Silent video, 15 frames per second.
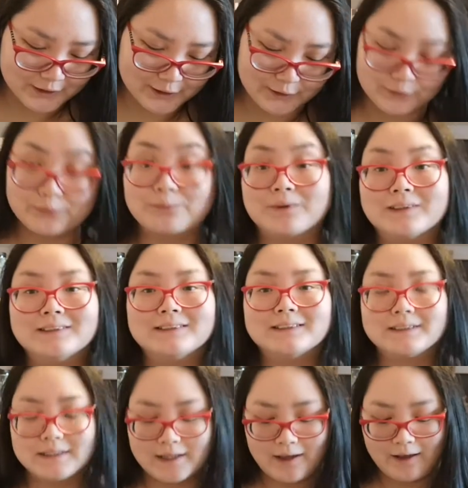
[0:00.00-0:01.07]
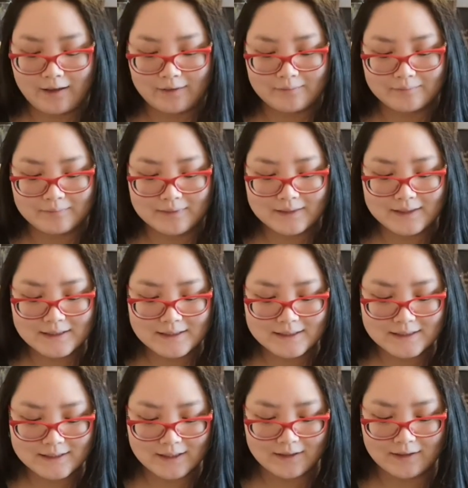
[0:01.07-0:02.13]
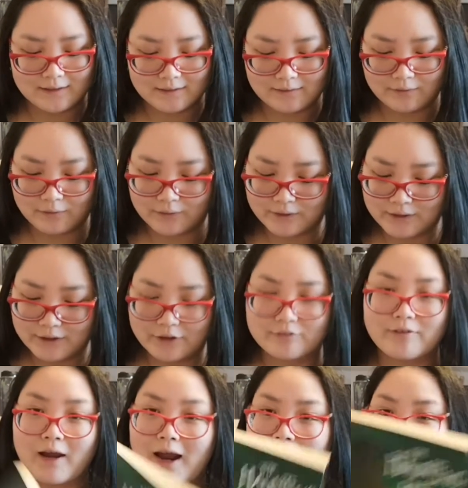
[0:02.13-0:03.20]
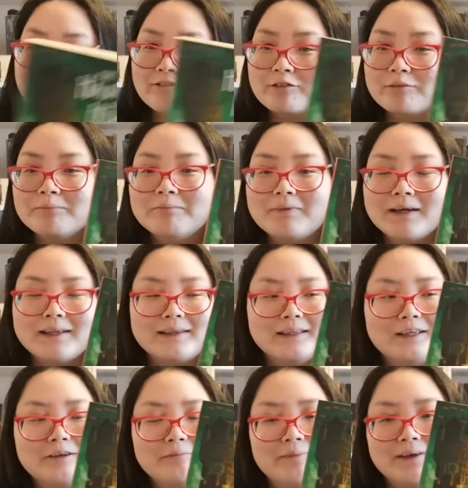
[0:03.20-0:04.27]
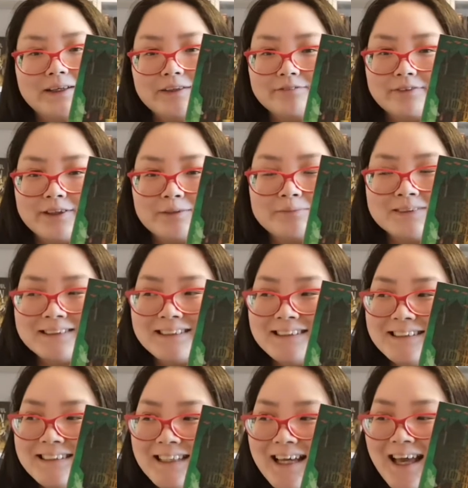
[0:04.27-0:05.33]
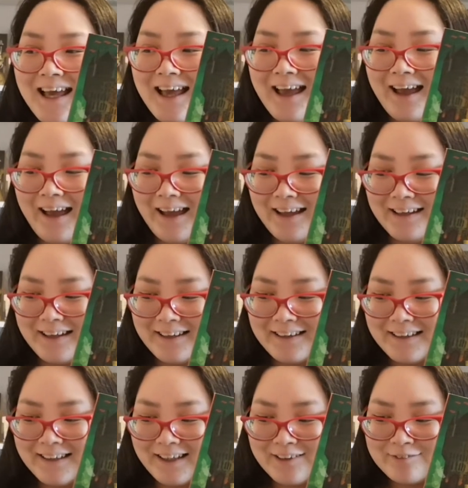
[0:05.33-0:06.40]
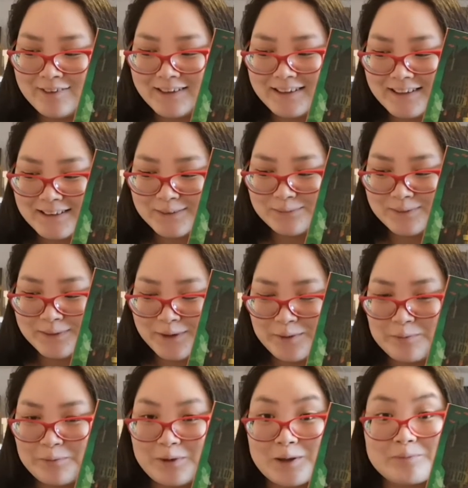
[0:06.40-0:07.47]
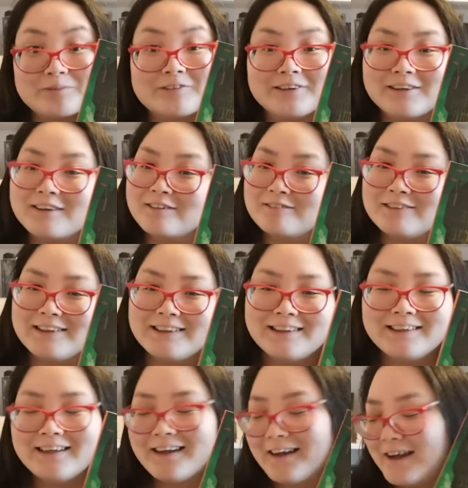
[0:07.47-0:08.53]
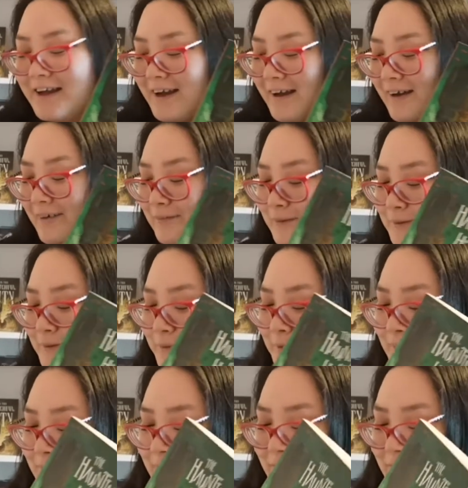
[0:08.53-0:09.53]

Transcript: good ones. This is The Haunting of Hiram, I think, by Eva Ibbotson, and I think I read this one in primary 3. It was one of